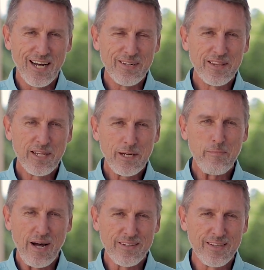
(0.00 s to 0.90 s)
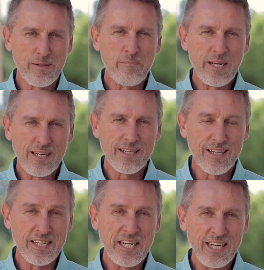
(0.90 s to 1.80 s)
I mean, think about the
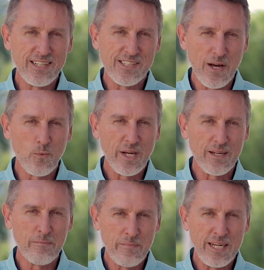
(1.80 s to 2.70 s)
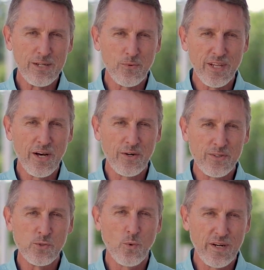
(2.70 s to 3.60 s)
needs that we could meet with
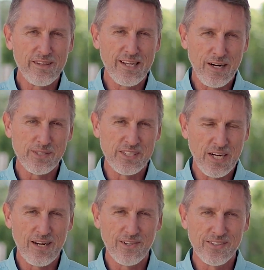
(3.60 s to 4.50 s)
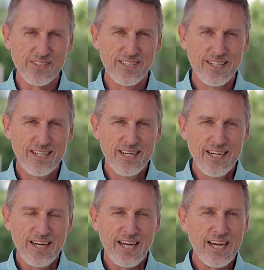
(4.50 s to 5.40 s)
$120,000.
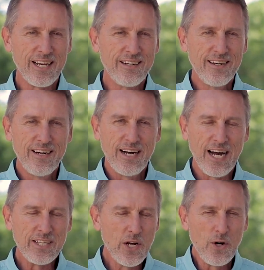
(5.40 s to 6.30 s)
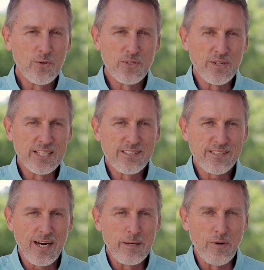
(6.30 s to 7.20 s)
And I know during
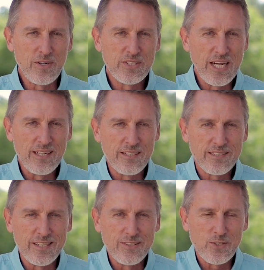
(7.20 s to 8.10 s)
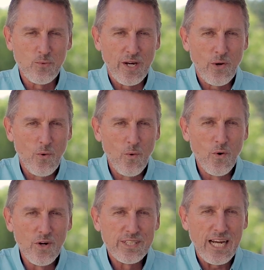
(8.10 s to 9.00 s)
this time our tendency is to want to
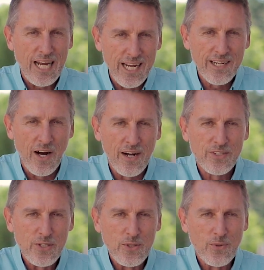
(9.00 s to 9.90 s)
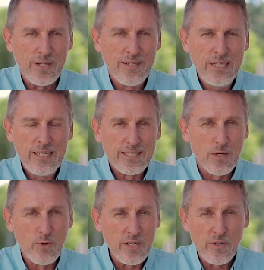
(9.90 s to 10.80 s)
hoard, to hang on to, and
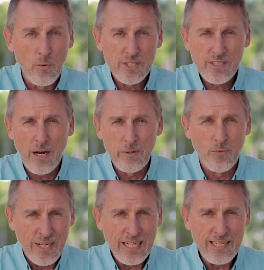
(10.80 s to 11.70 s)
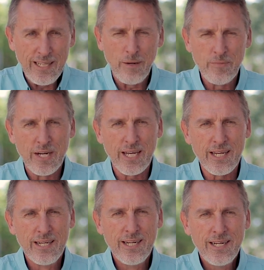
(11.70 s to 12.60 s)
say, we don't know what's coming, we need that money.